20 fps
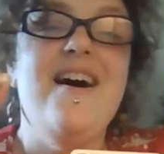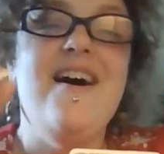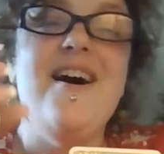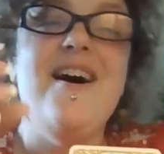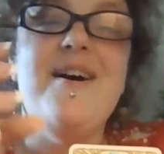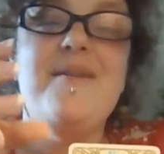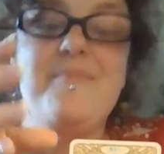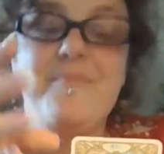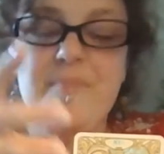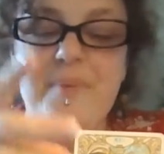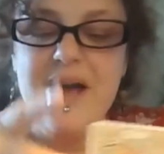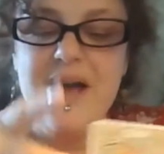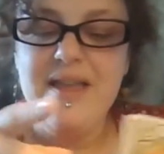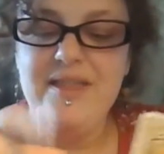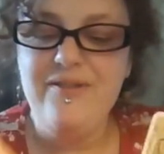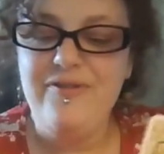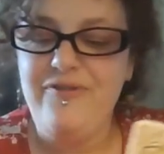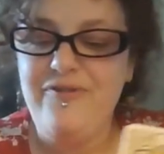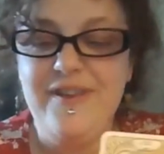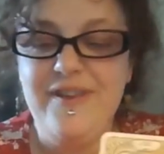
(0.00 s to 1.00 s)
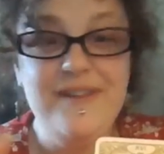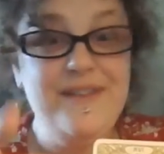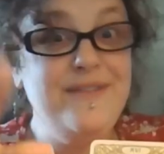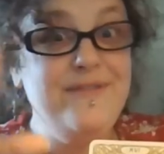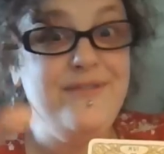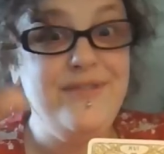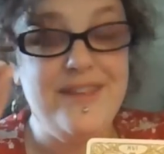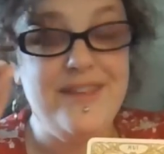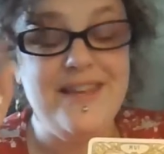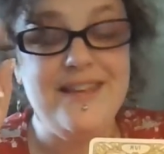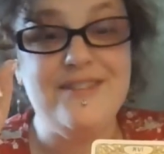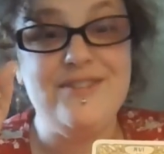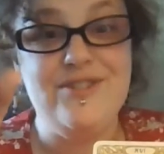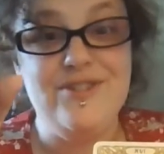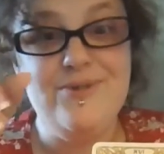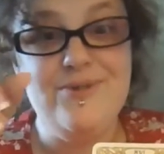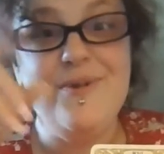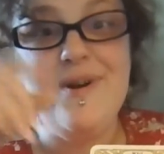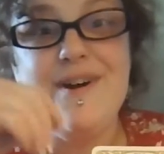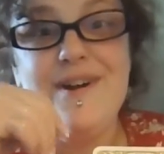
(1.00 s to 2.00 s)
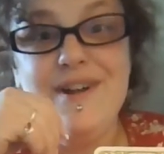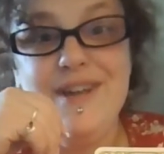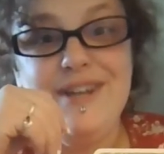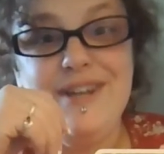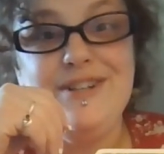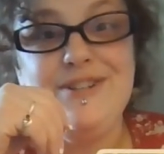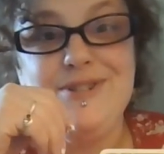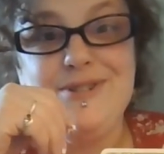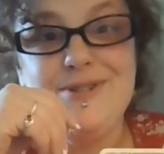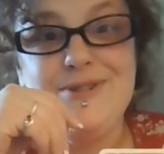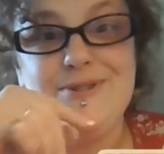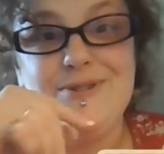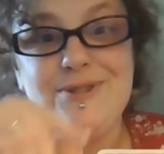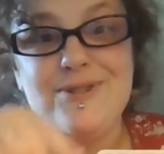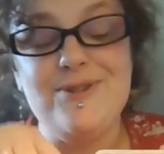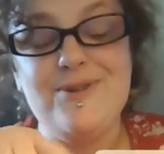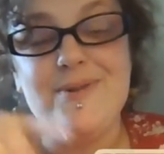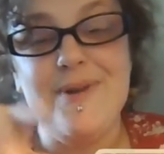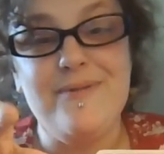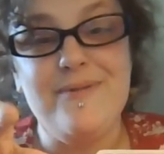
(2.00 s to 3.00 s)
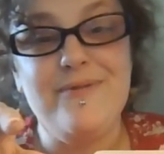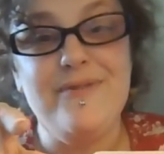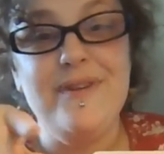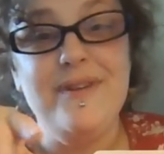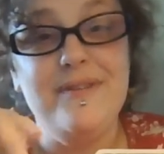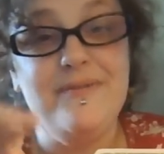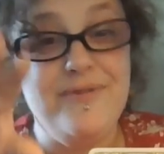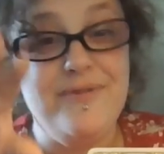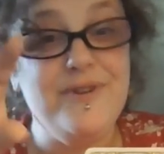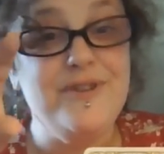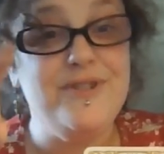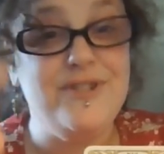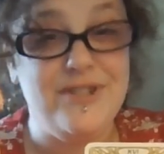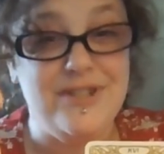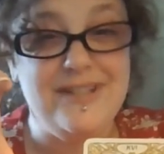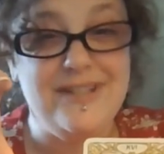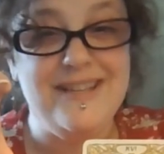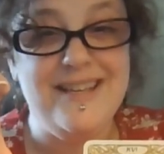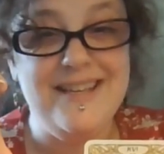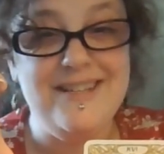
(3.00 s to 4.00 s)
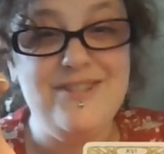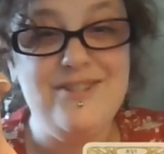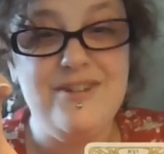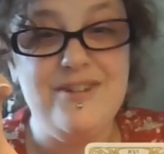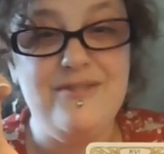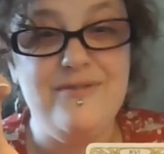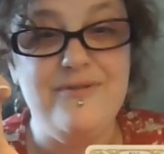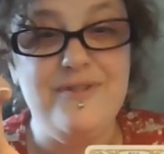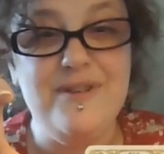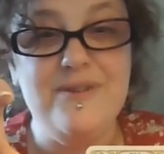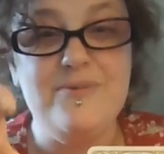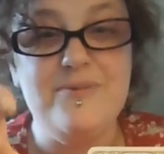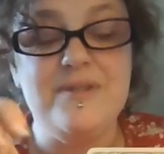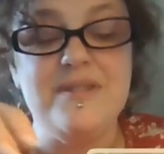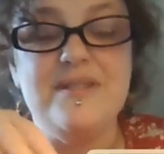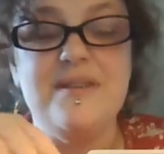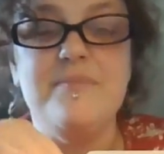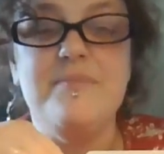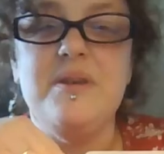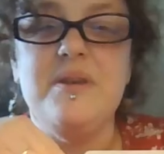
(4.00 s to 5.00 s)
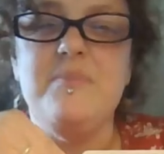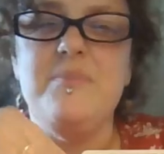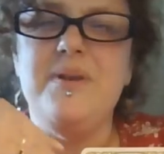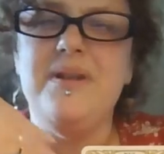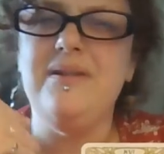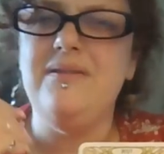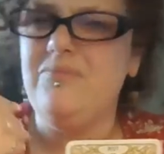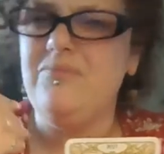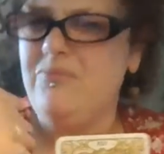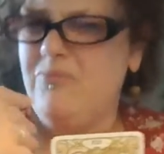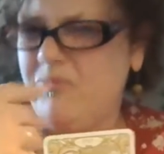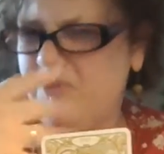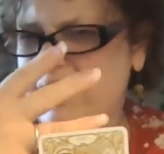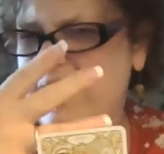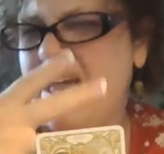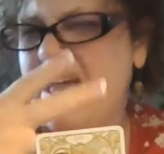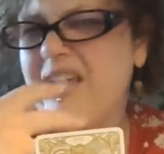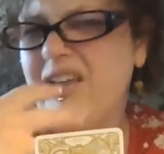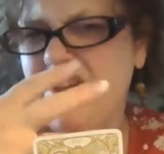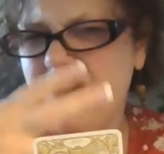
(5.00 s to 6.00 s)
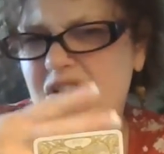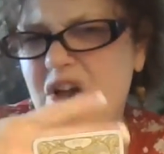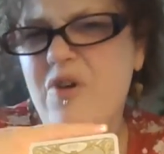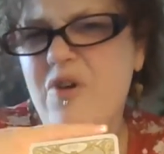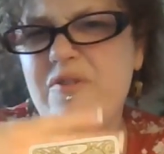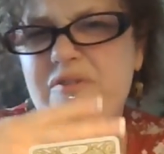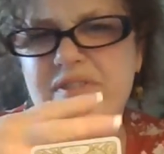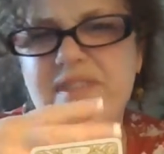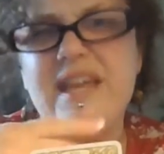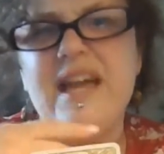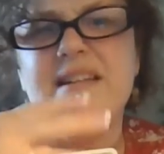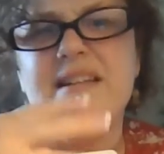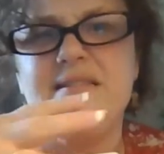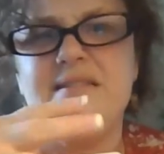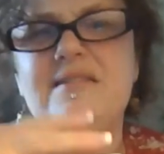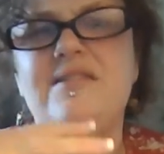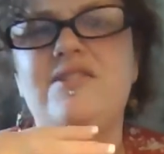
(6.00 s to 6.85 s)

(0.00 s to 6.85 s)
By the feel of things, you are going to choose to go out feet first. You're going to land on your feet with something. But let go of that